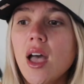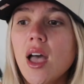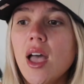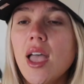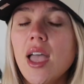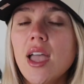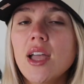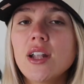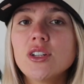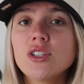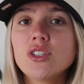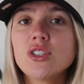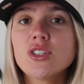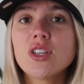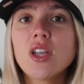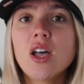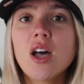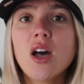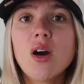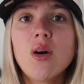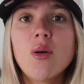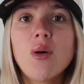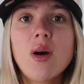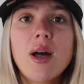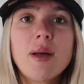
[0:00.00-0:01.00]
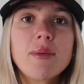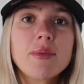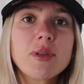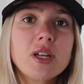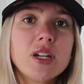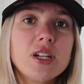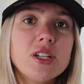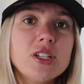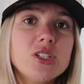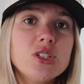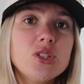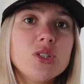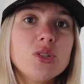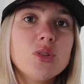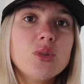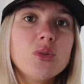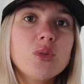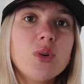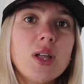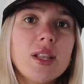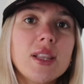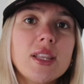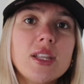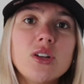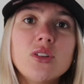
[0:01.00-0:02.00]
And so I'm gonna
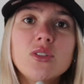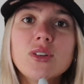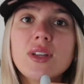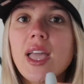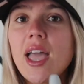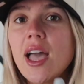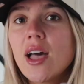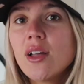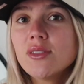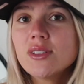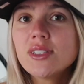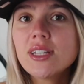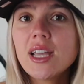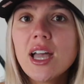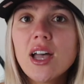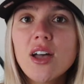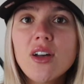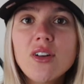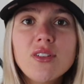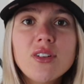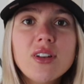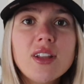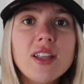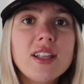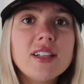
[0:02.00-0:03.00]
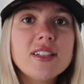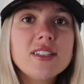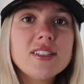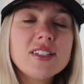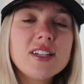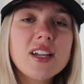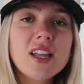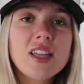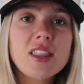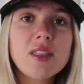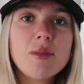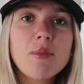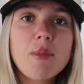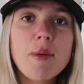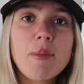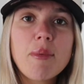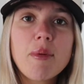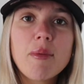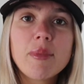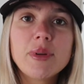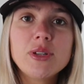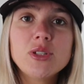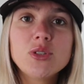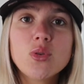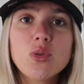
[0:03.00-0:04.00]
do a little countdown and stick them up
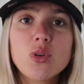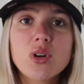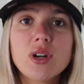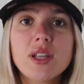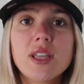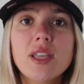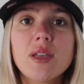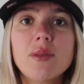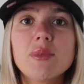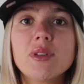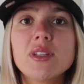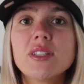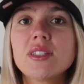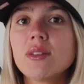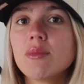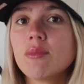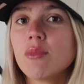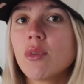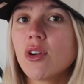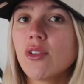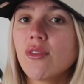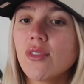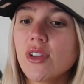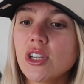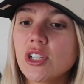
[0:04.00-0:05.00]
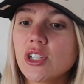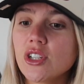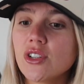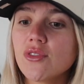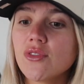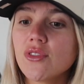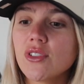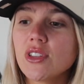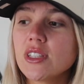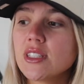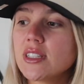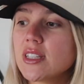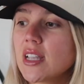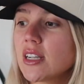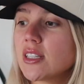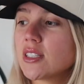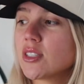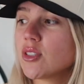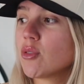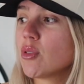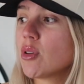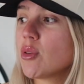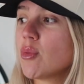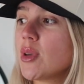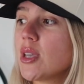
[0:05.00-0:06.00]
on my door to give me some motivation for these next
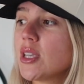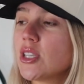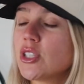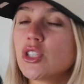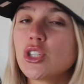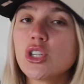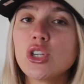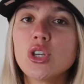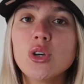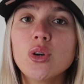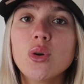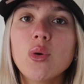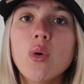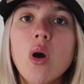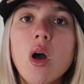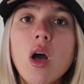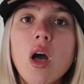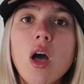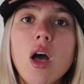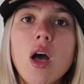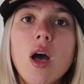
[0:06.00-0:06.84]
3 weeks to